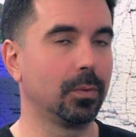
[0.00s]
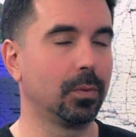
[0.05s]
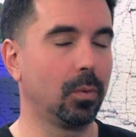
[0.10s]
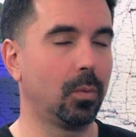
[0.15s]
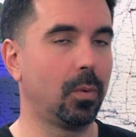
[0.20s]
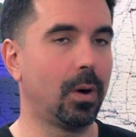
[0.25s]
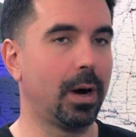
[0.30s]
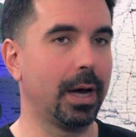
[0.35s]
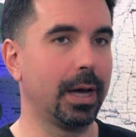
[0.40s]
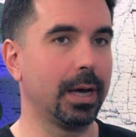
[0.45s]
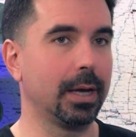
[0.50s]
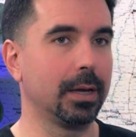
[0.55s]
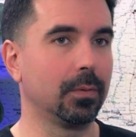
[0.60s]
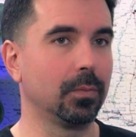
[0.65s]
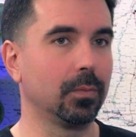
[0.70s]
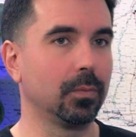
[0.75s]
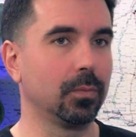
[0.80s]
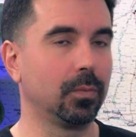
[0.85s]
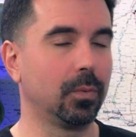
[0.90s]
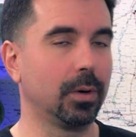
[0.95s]
why
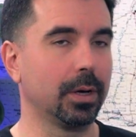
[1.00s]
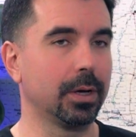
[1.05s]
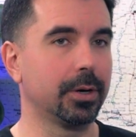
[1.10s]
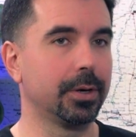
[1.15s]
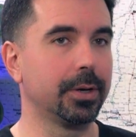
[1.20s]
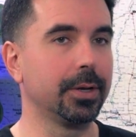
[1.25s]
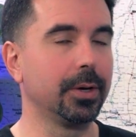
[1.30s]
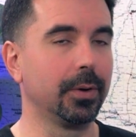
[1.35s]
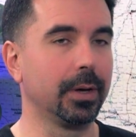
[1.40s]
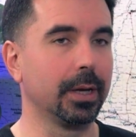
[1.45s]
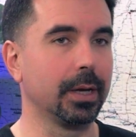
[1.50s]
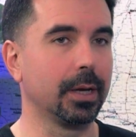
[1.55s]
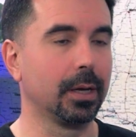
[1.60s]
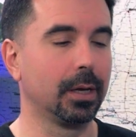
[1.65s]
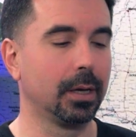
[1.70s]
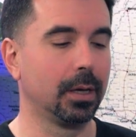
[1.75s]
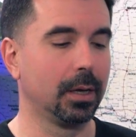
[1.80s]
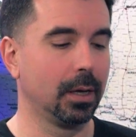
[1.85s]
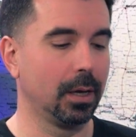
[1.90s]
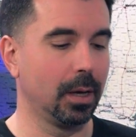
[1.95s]
and what you're doing.
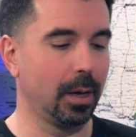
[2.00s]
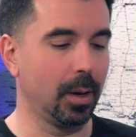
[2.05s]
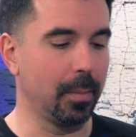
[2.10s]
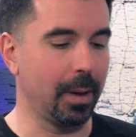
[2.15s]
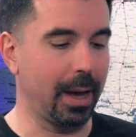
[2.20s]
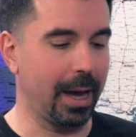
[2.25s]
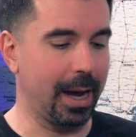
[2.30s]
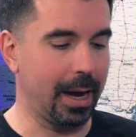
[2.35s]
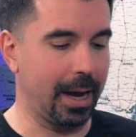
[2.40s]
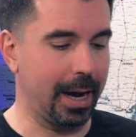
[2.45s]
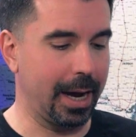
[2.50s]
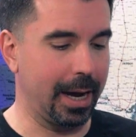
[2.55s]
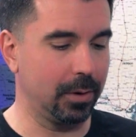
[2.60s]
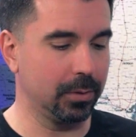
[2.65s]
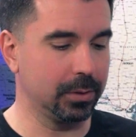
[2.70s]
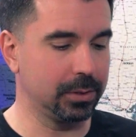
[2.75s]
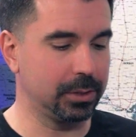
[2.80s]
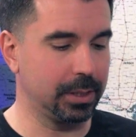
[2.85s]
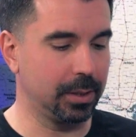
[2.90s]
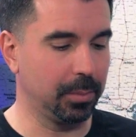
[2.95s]

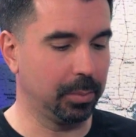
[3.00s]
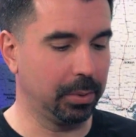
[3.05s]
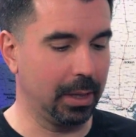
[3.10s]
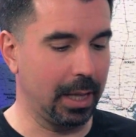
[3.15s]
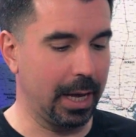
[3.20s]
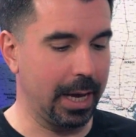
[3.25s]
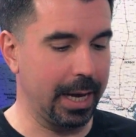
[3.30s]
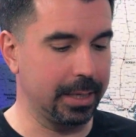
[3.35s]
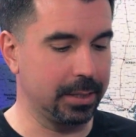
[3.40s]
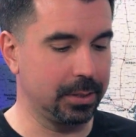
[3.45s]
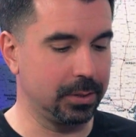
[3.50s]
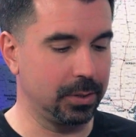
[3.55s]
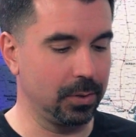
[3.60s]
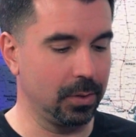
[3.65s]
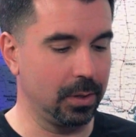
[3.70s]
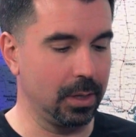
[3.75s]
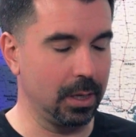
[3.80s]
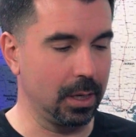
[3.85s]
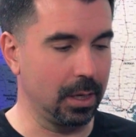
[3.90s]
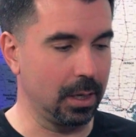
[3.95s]
How is it applied
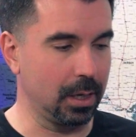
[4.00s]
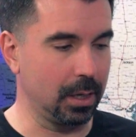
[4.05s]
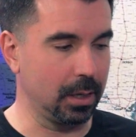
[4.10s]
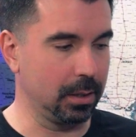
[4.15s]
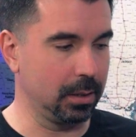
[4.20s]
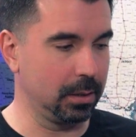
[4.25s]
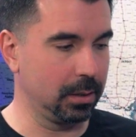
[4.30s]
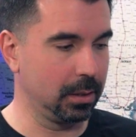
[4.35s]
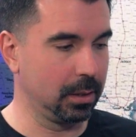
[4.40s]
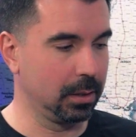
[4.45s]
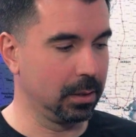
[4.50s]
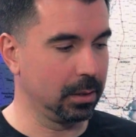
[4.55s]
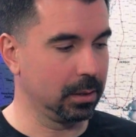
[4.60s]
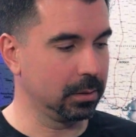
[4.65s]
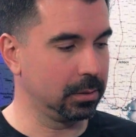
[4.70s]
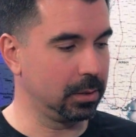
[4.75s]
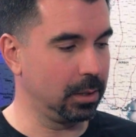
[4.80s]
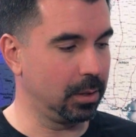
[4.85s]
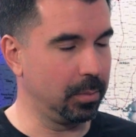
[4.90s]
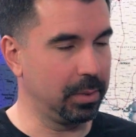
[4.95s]
to the
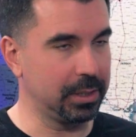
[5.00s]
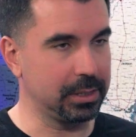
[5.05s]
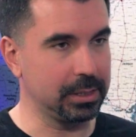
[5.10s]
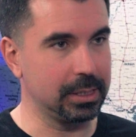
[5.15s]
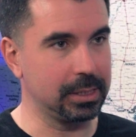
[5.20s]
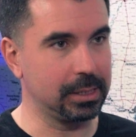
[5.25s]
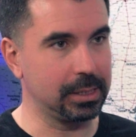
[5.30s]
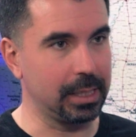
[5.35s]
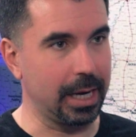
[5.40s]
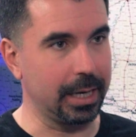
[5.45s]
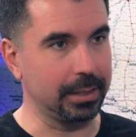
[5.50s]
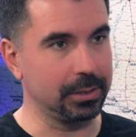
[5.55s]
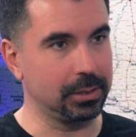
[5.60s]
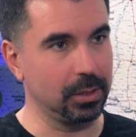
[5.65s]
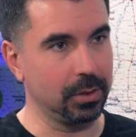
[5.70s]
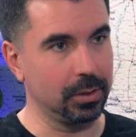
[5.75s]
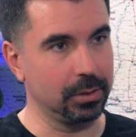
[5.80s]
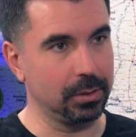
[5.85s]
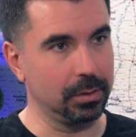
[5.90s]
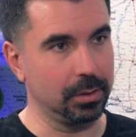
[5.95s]
business side?
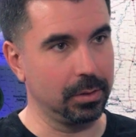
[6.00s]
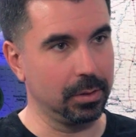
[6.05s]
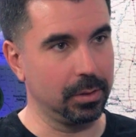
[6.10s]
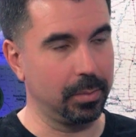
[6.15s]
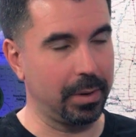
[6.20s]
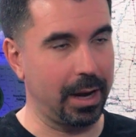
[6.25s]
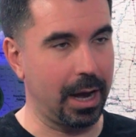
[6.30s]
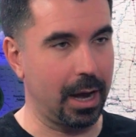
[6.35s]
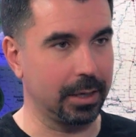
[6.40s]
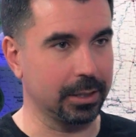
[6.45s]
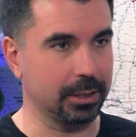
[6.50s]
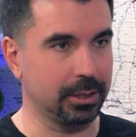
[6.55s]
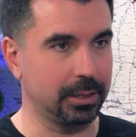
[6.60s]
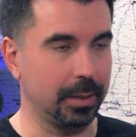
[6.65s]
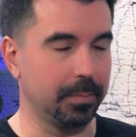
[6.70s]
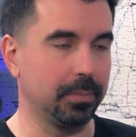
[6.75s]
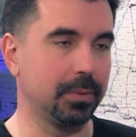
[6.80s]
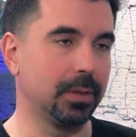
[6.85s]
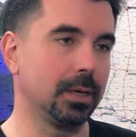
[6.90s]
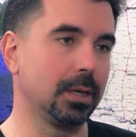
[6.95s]
So the
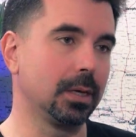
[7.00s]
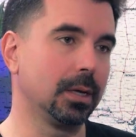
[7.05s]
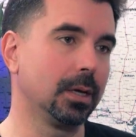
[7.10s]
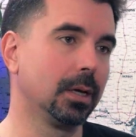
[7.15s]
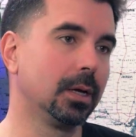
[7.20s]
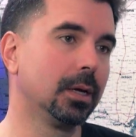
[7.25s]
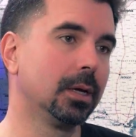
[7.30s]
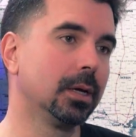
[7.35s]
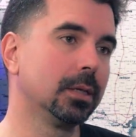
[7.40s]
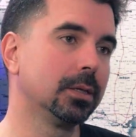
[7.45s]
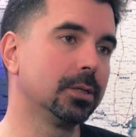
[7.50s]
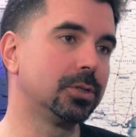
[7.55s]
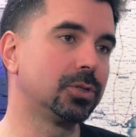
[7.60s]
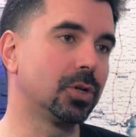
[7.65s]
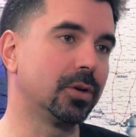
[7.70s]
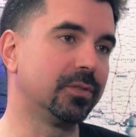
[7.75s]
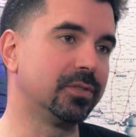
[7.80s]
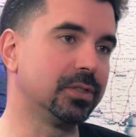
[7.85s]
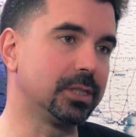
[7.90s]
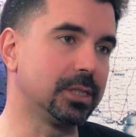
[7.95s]
Bioticship, the
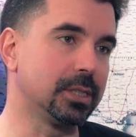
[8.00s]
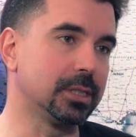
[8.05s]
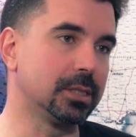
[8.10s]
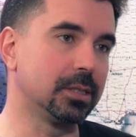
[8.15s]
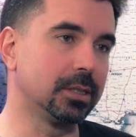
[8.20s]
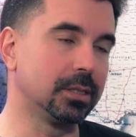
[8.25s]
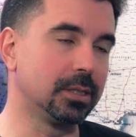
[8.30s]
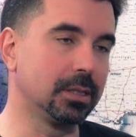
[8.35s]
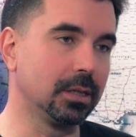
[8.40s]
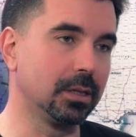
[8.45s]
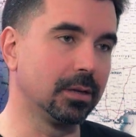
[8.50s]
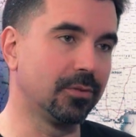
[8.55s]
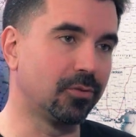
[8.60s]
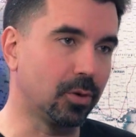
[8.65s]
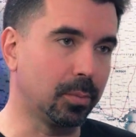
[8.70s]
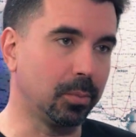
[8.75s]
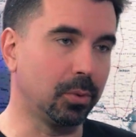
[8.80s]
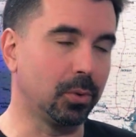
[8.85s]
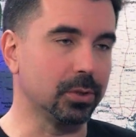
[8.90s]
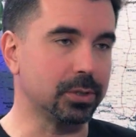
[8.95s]
services, the
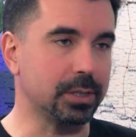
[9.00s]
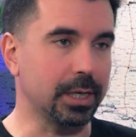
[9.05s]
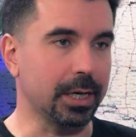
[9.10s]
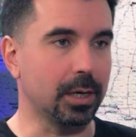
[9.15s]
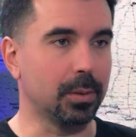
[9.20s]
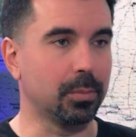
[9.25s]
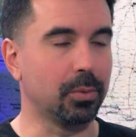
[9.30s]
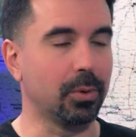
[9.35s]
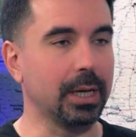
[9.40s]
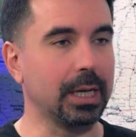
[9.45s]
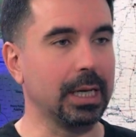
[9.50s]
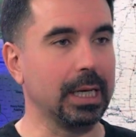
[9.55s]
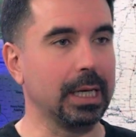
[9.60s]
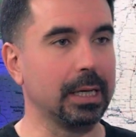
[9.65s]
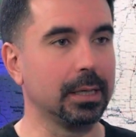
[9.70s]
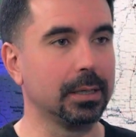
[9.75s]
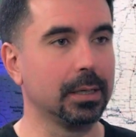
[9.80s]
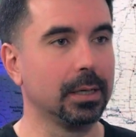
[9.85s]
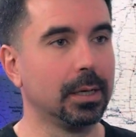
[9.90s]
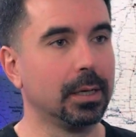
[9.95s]
deliverables that you're
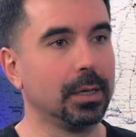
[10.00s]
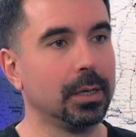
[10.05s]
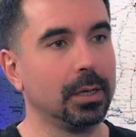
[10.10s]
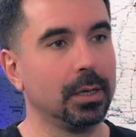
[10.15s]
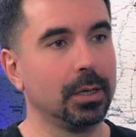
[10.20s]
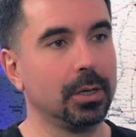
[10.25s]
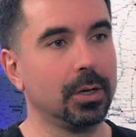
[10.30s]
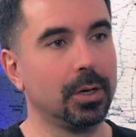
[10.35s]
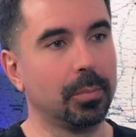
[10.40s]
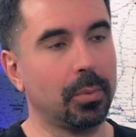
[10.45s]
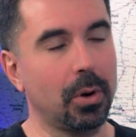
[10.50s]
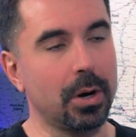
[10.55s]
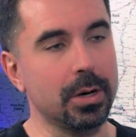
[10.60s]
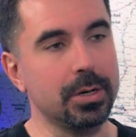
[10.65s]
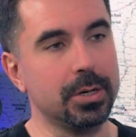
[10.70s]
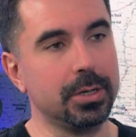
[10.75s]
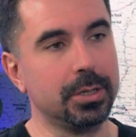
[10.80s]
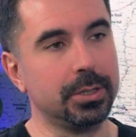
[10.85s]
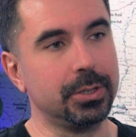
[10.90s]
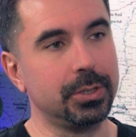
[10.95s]
bringing your
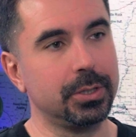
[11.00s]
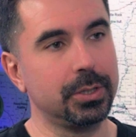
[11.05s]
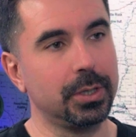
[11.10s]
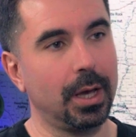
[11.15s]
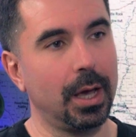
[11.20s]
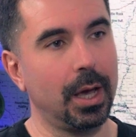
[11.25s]
partners.